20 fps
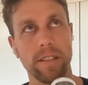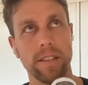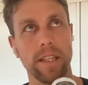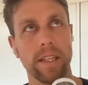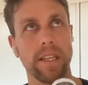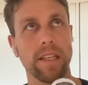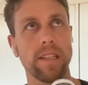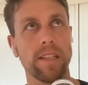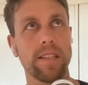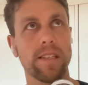it's
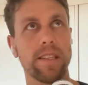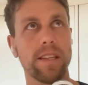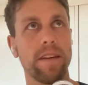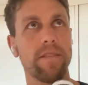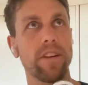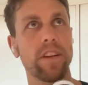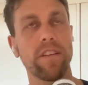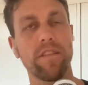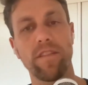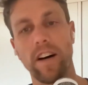like
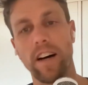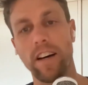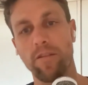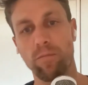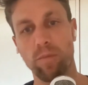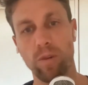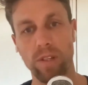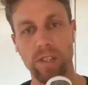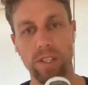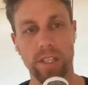
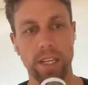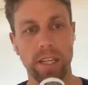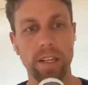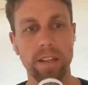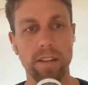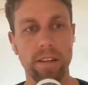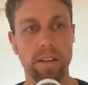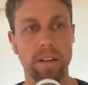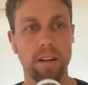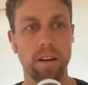
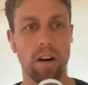75%